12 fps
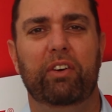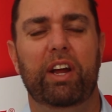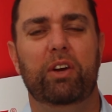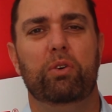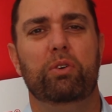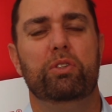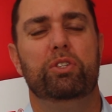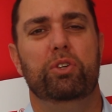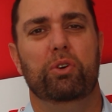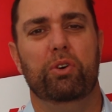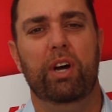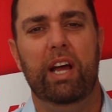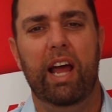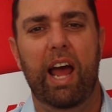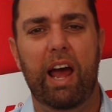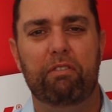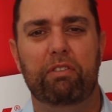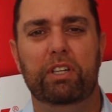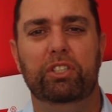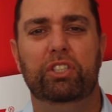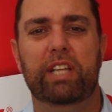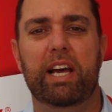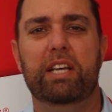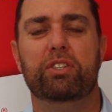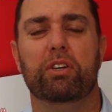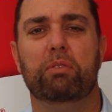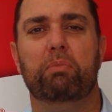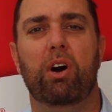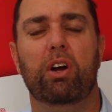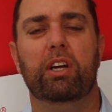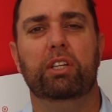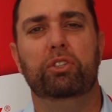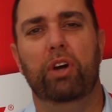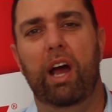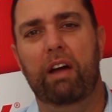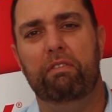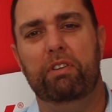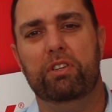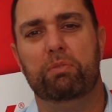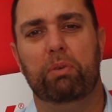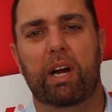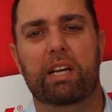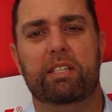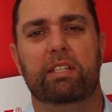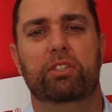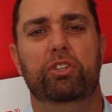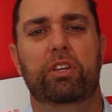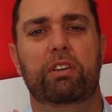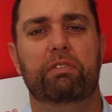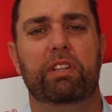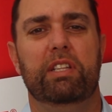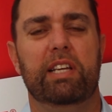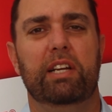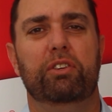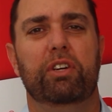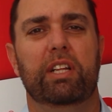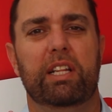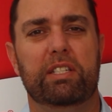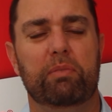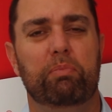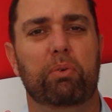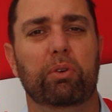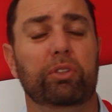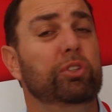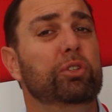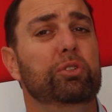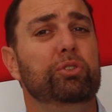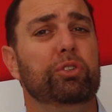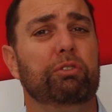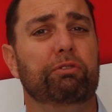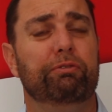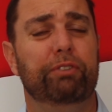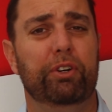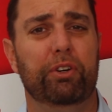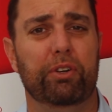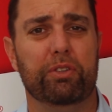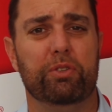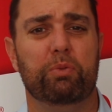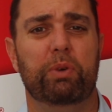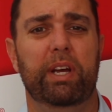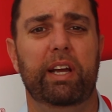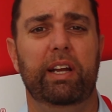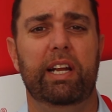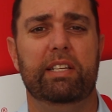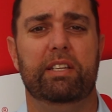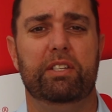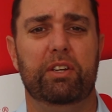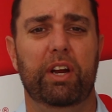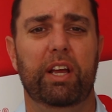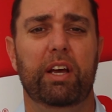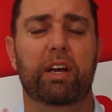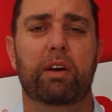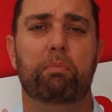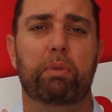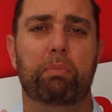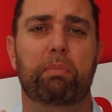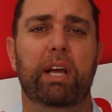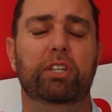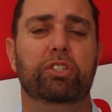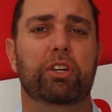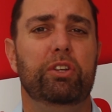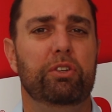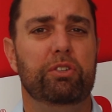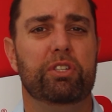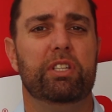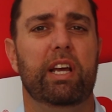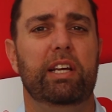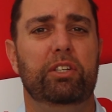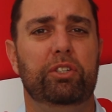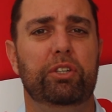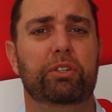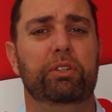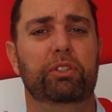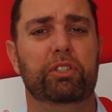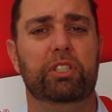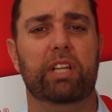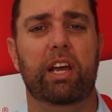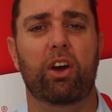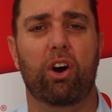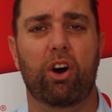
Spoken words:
records, your average days on market, your average price achieved, etc. That's important. Use referrals where necessary, but make sure you stay true and you stay